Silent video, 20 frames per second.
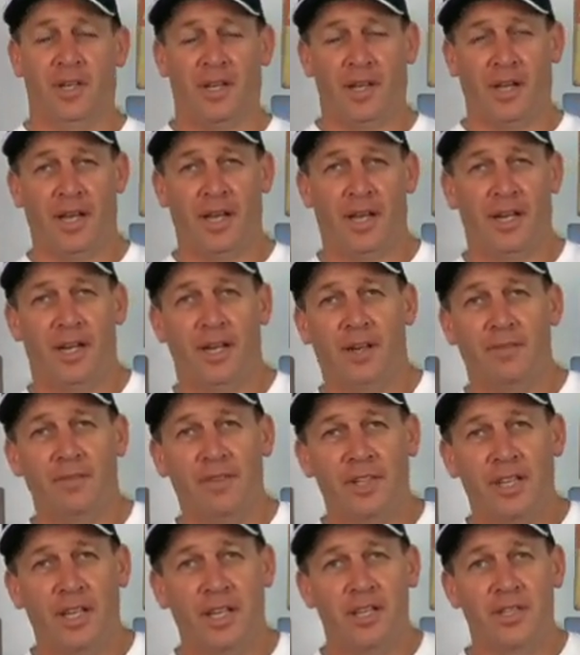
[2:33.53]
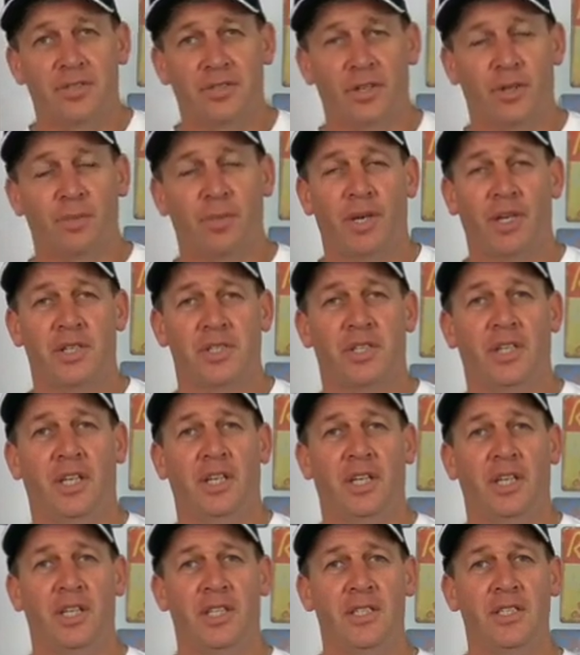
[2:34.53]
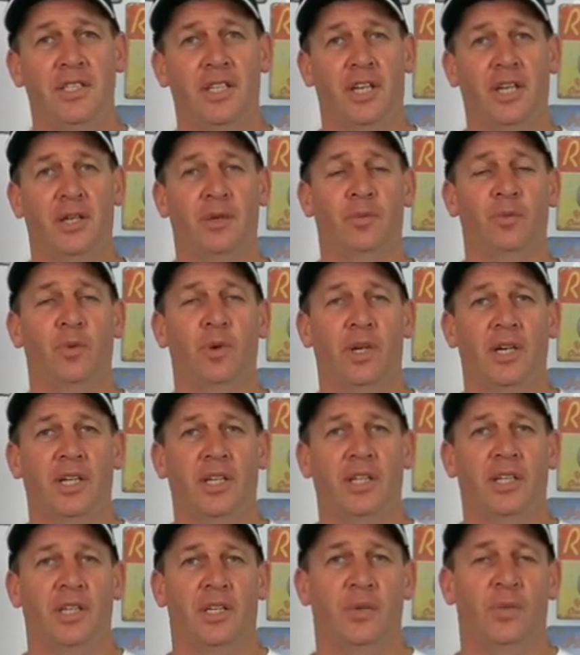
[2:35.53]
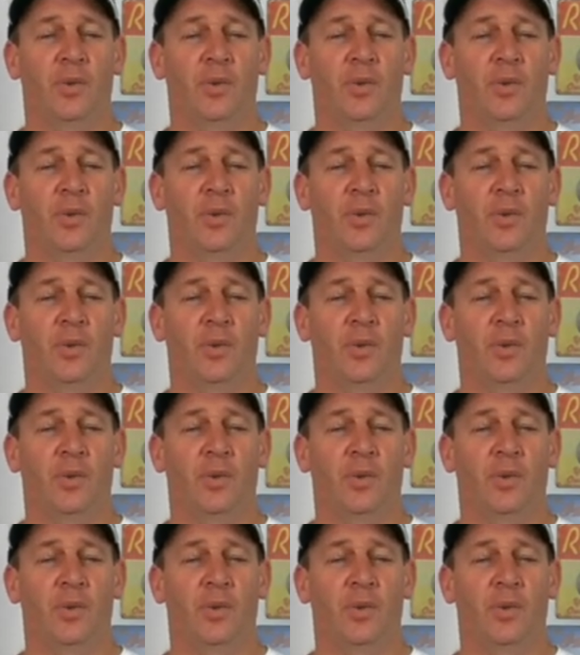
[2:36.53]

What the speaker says: love the gear so much, and really,